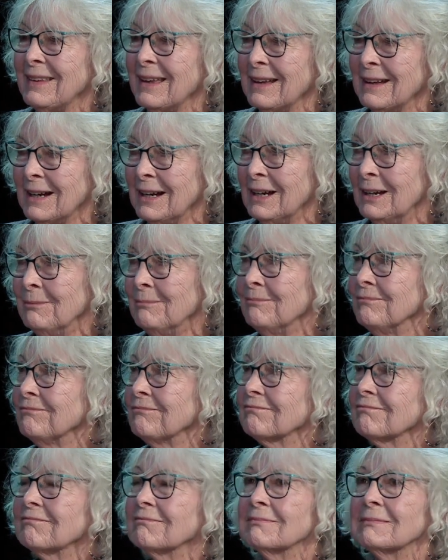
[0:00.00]
um,
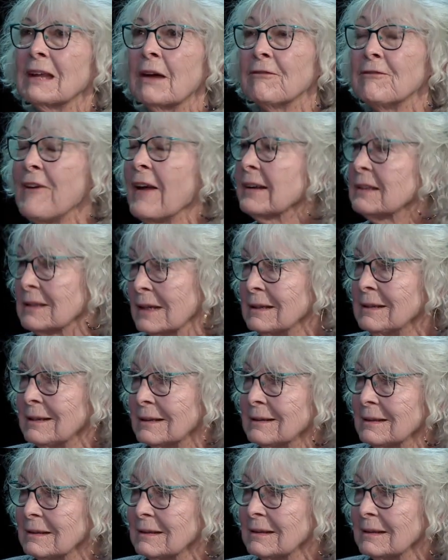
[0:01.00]
affected
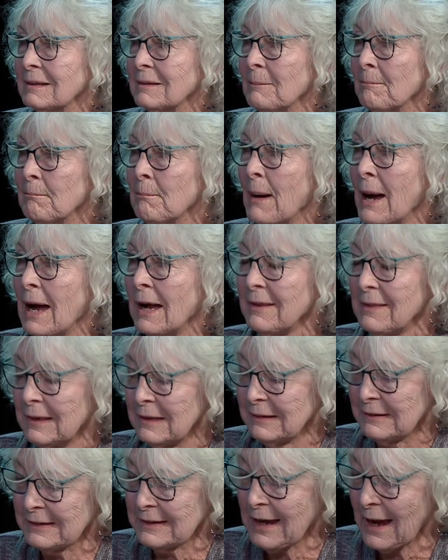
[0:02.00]
by
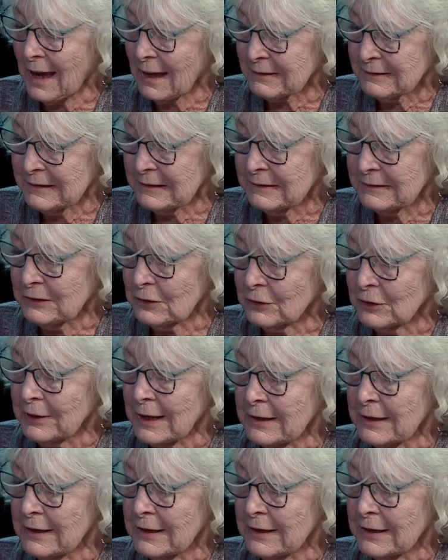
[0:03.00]
these taxes or